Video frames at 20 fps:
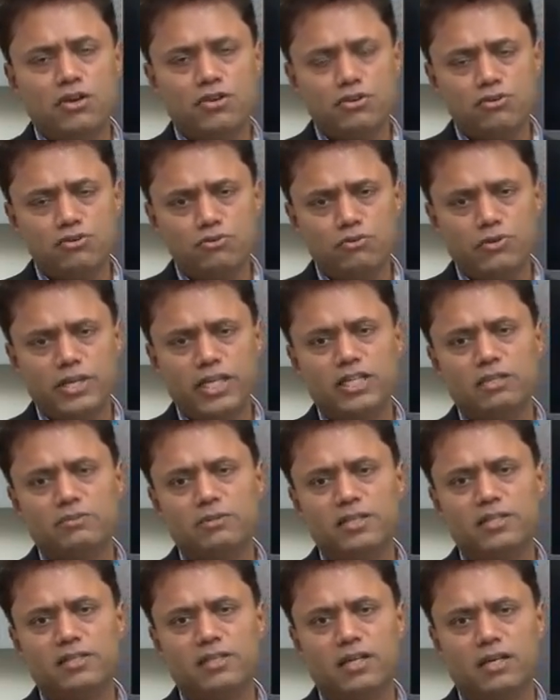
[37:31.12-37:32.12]
you need to
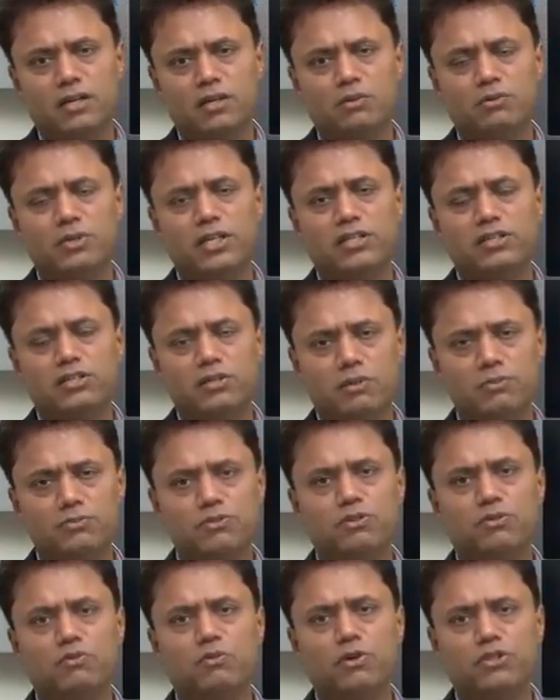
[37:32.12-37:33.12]
be thorough in
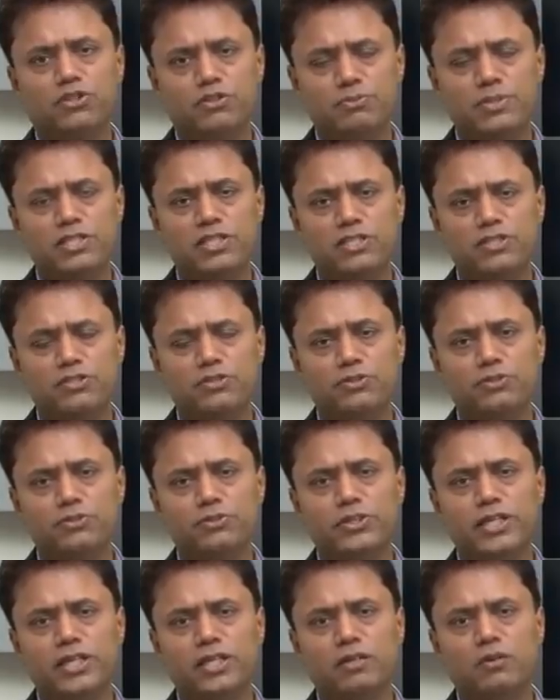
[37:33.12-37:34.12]
terms of what business you're
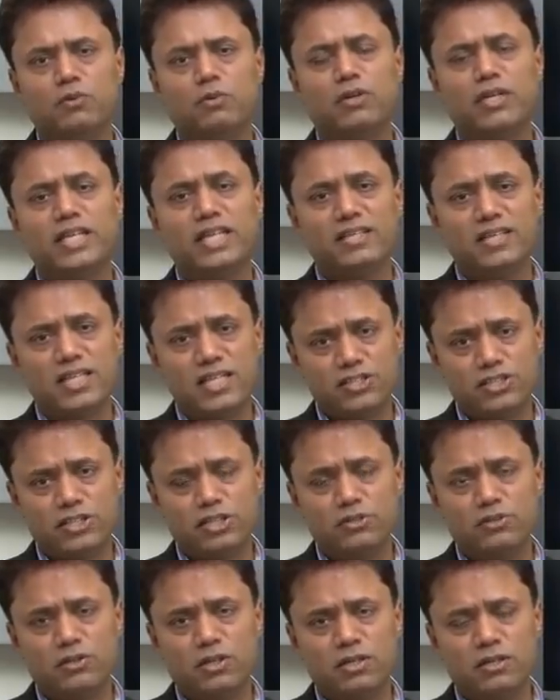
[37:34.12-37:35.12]
doing, what
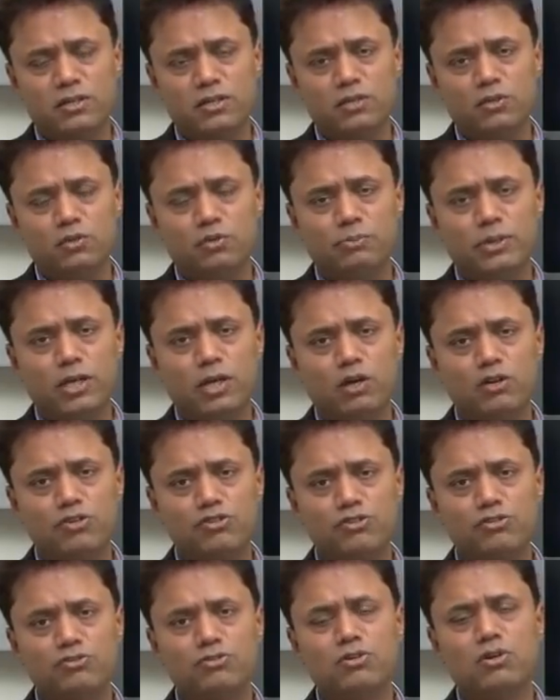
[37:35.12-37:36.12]
industry you
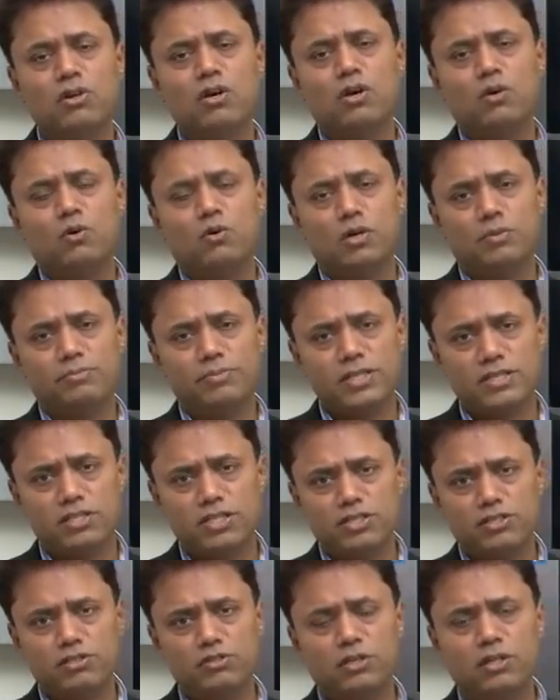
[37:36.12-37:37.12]
belong to, what
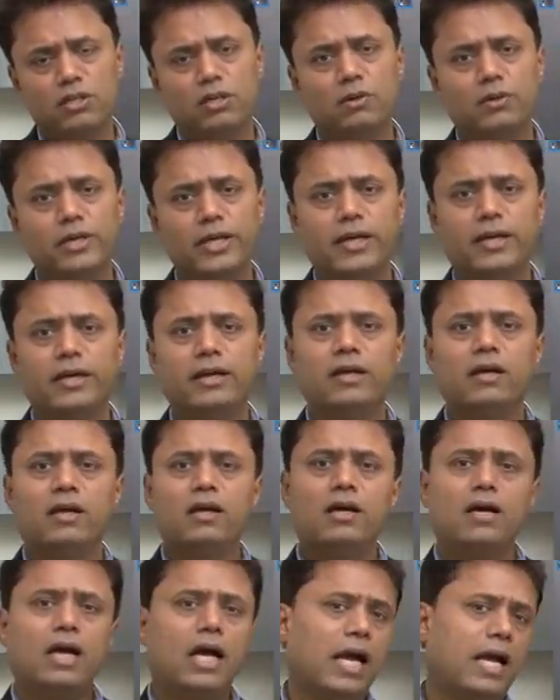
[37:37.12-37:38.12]
business you are doing,
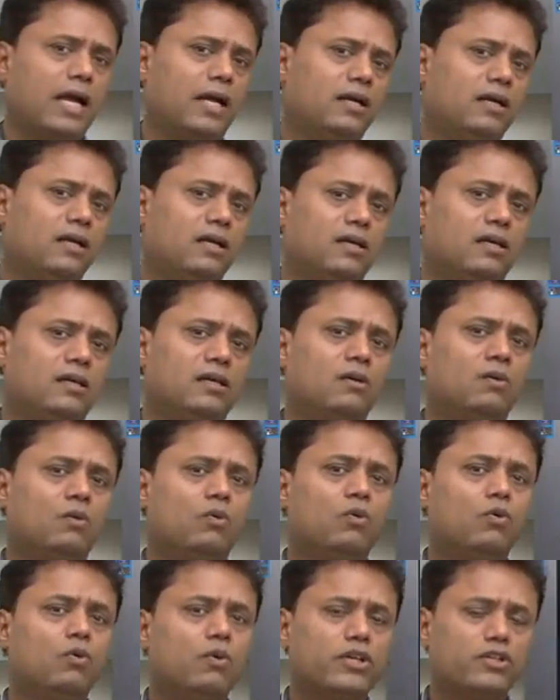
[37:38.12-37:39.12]
and
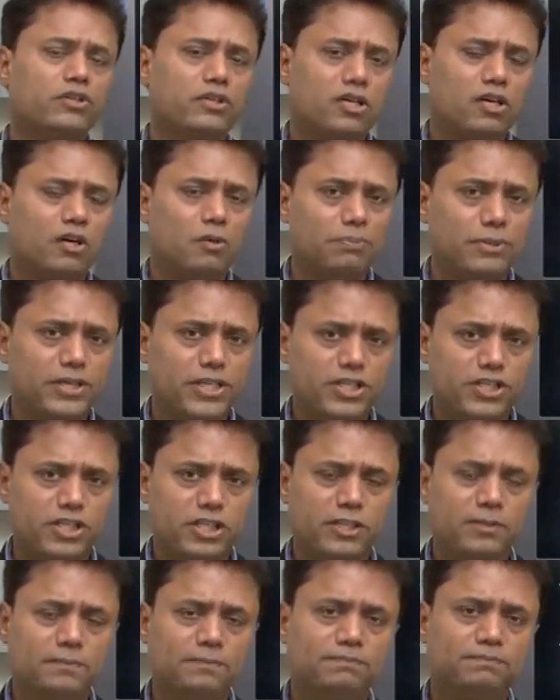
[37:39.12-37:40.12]
who are your
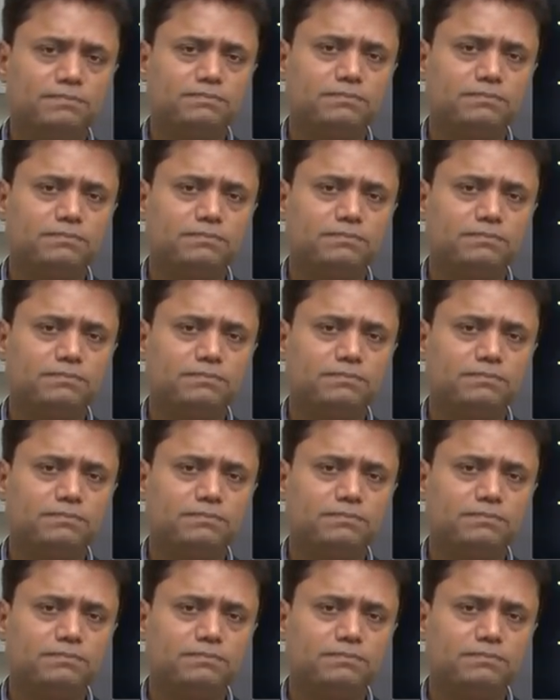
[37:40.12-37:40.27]
competition,